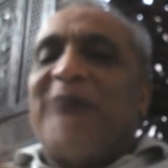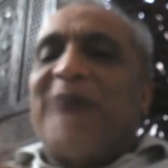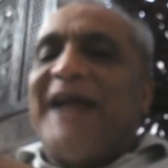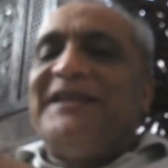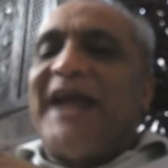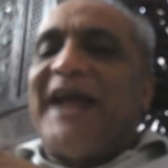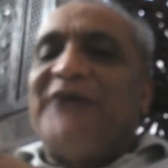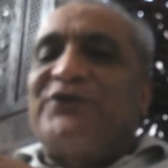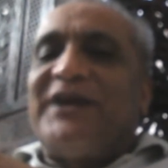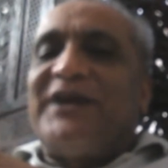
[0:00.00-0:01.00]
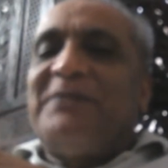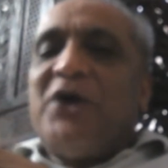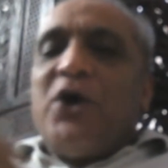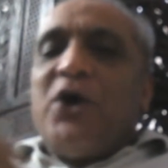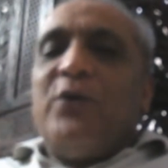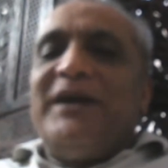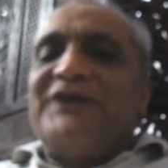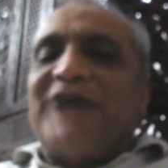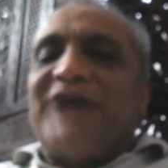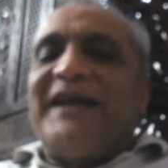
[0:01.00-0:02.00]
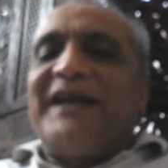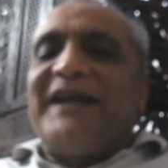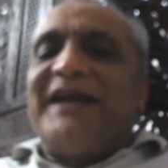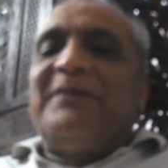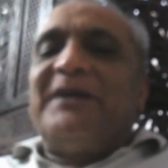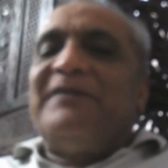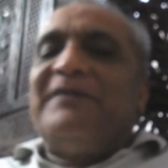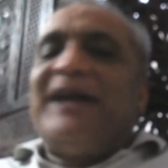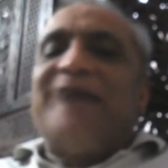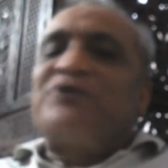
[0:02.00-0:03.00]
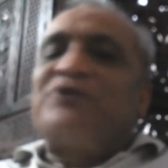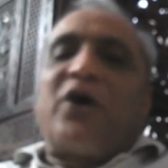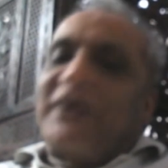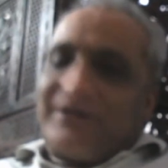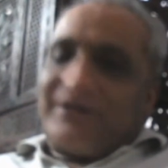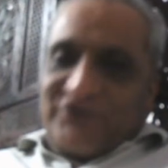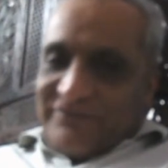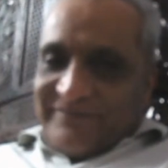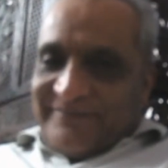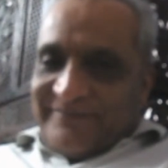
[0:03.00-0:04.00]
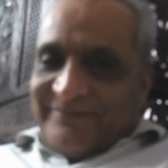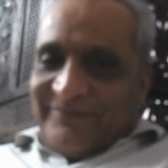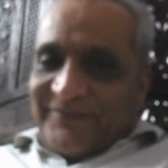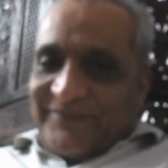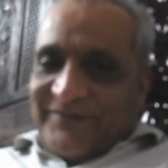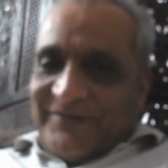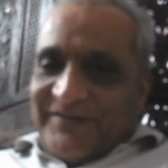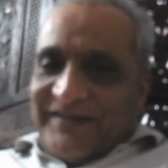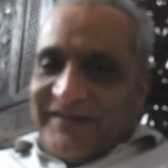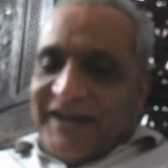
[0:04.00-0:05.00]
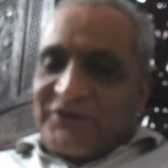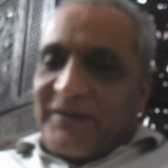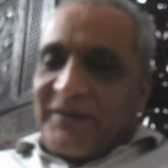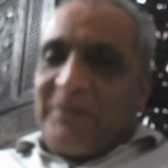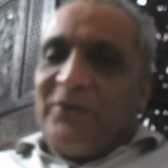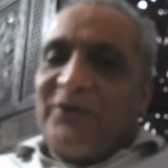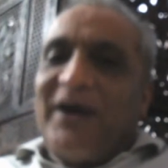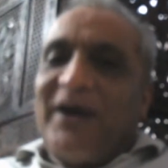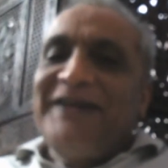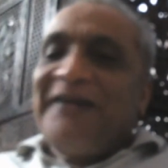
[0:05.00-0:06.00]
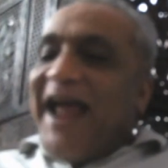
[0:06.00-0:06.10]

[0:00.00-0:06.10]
buying the ice cream who will decide everybody will have chocolate. That's great. Right?